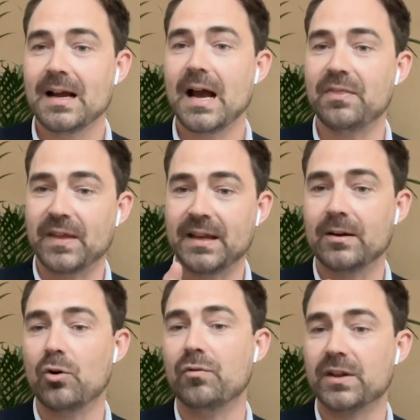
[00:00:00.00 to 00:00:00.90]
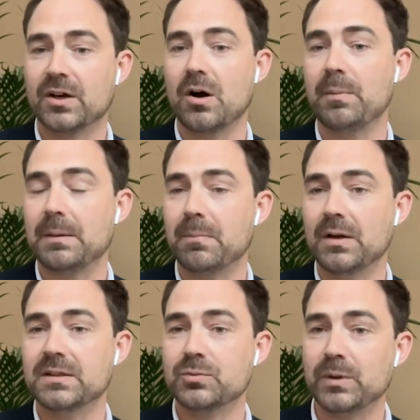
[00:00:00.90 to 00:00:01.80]
And then over the coming
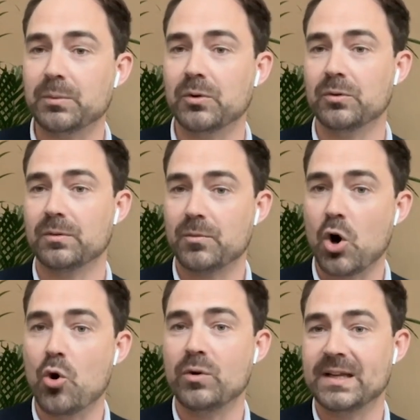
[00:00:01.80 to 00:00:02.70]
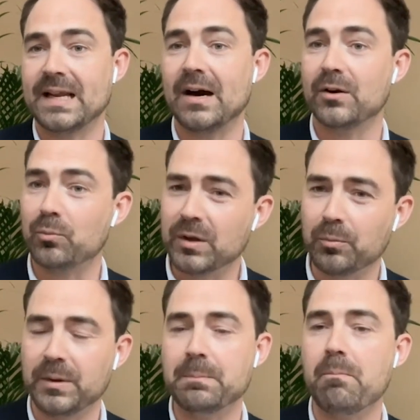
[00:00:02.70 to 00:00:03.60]
months, we will hone it down, and we'll
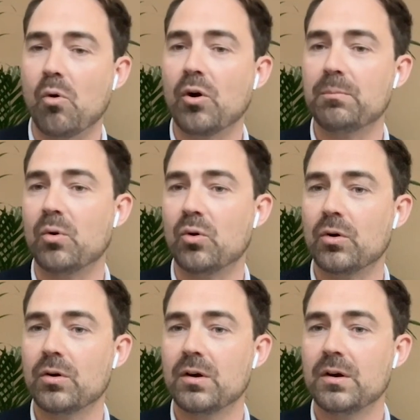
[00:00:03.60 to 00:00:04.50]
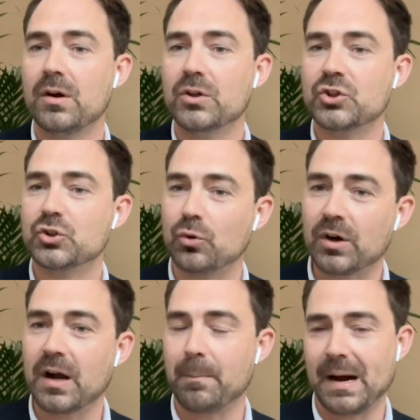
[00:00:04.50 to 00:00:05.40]
be more and more
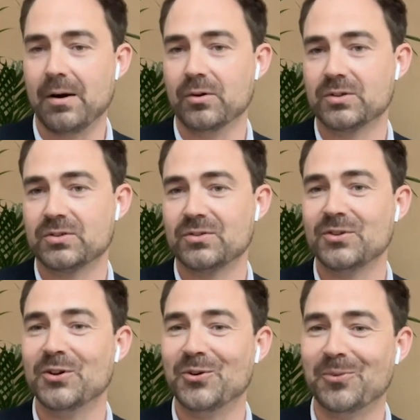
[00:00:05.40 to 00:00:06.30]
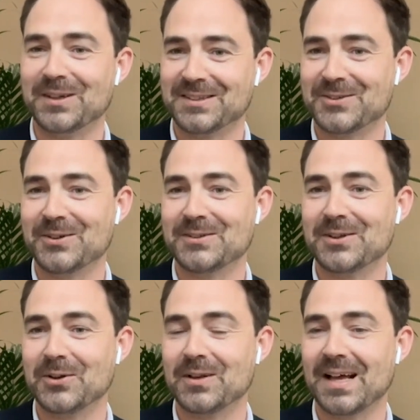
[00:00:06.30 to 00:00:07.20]
sure about, what it's going
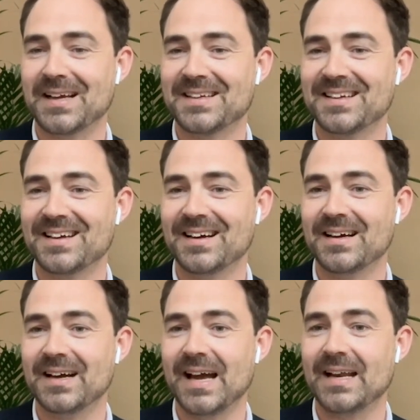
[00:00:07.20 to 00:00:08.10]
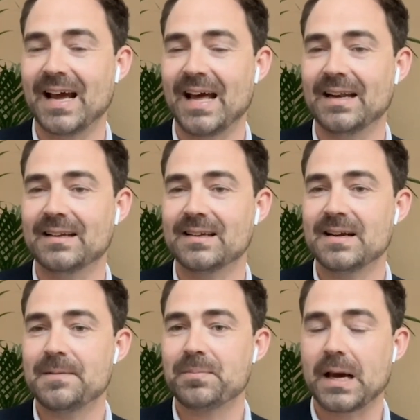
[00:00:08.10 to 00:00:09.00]
to look like.
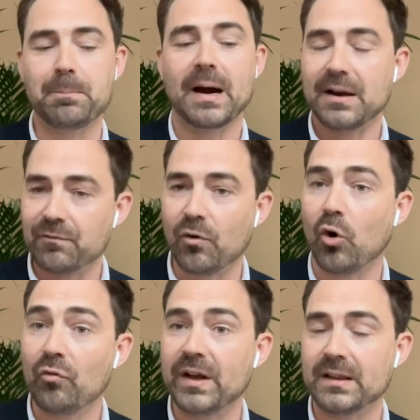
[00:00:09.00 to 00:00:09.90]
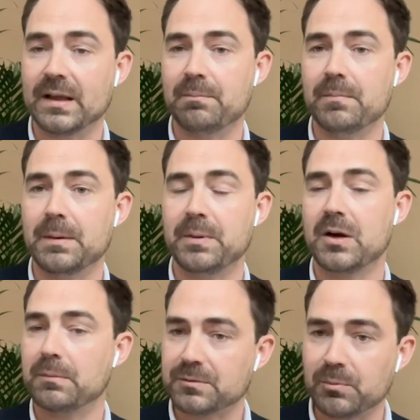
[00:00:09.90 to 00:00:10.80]
And by involving them, it
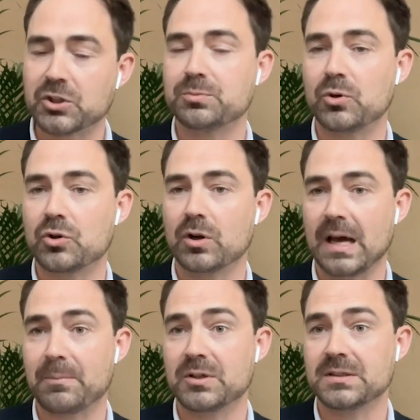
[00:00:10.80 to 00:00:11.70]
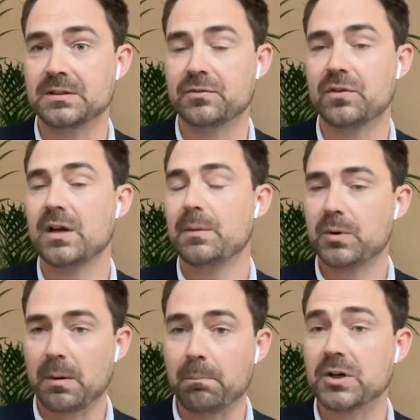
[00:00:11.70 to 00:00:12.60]
becomes much more collaborative,
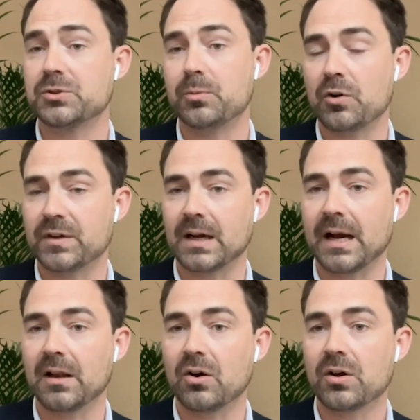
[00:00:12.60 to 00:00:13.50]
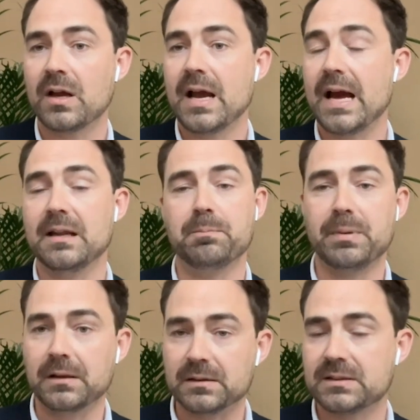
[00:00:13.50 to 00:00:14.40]
become much more of a dialogue, and uh, it
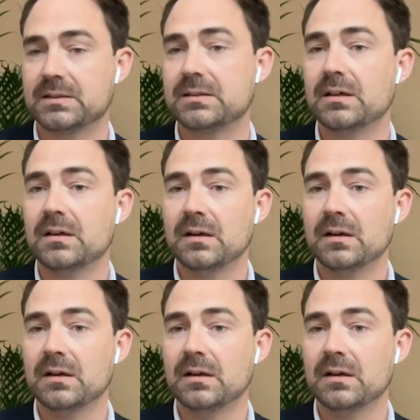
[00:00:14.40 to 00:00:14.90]
builds